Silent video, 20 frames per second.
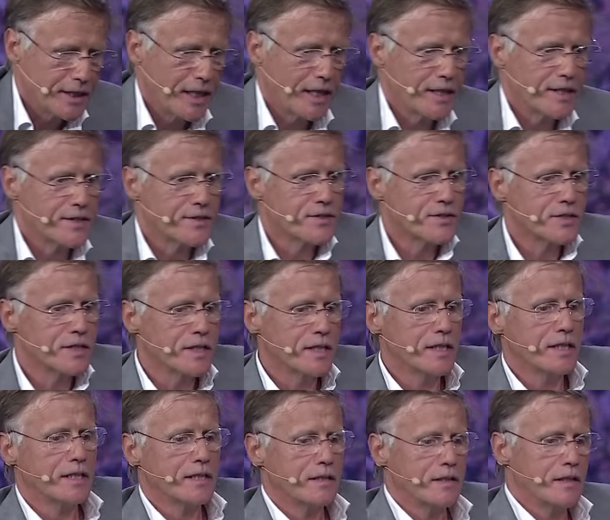Yeah, it's
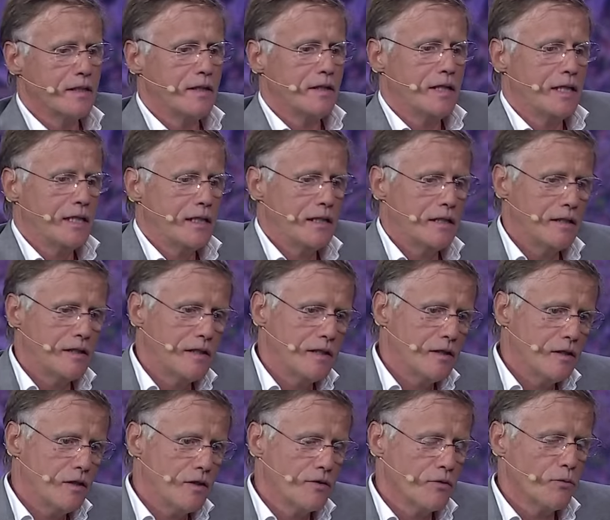
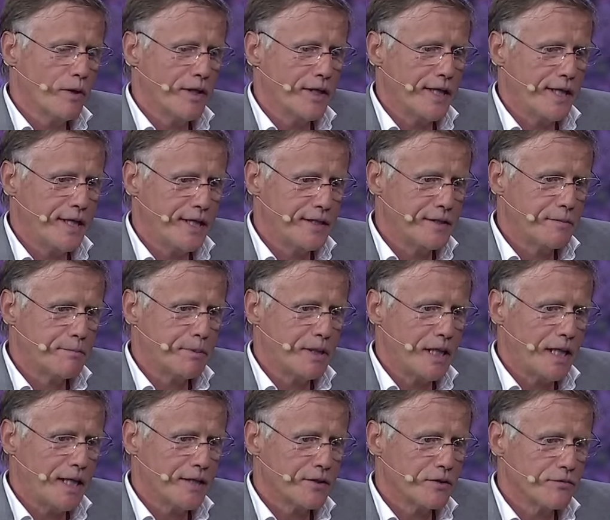on the one hand
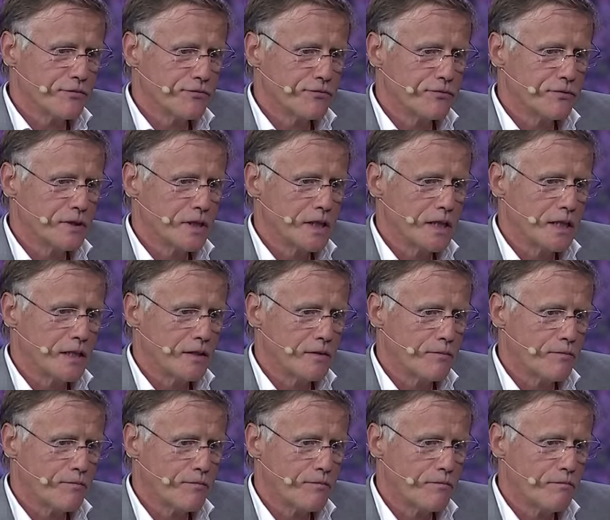part of
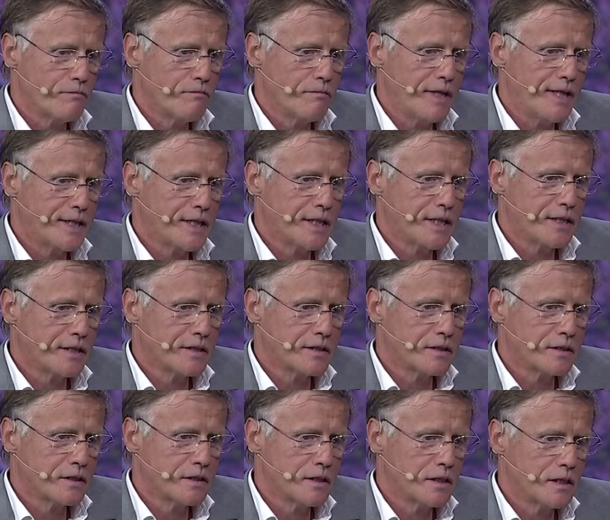
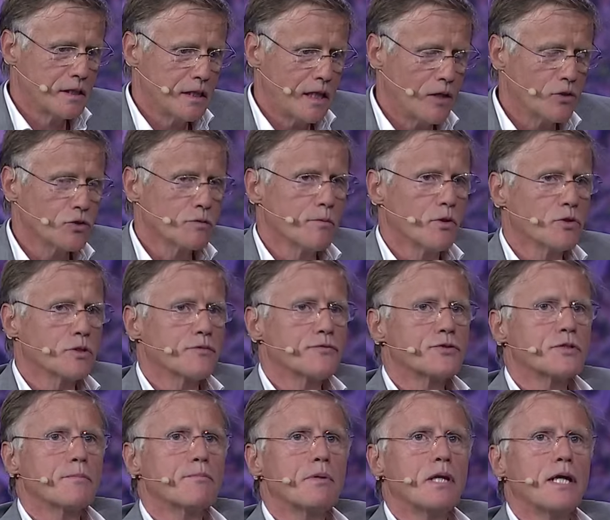making automotive
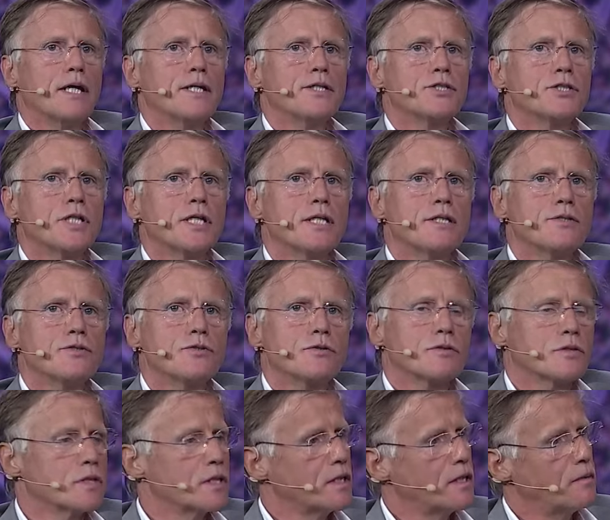supply
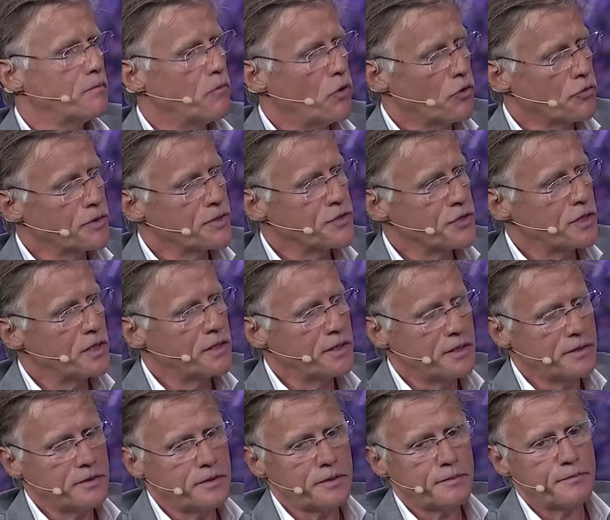chains more
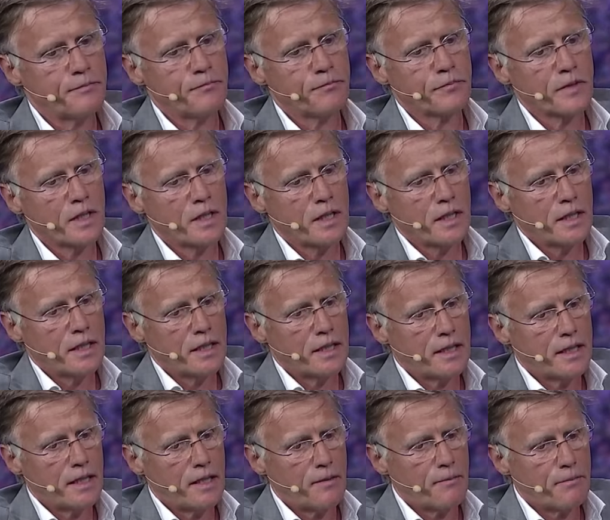resilient
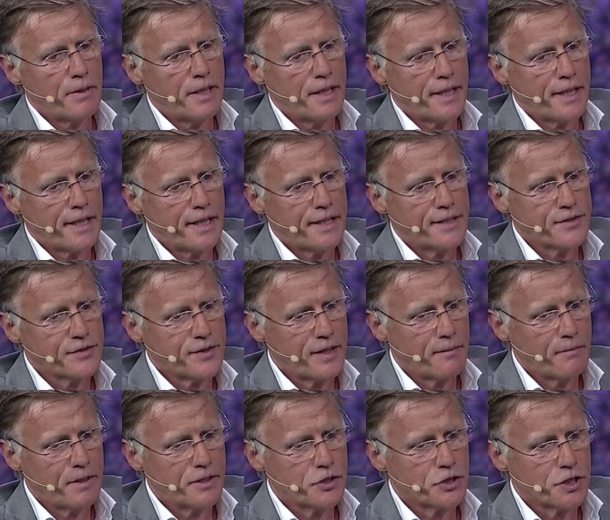by
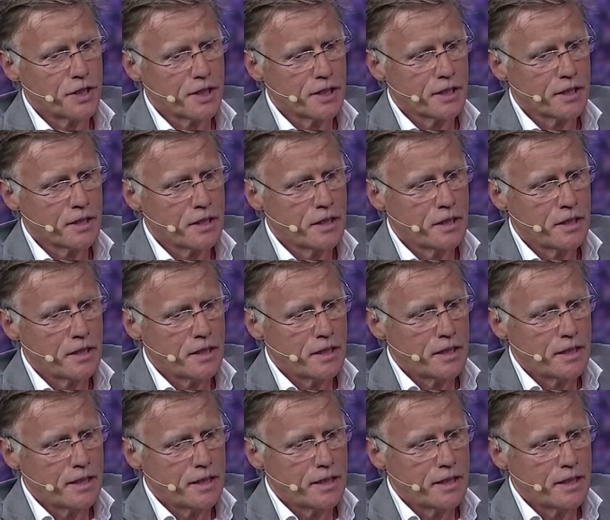establishing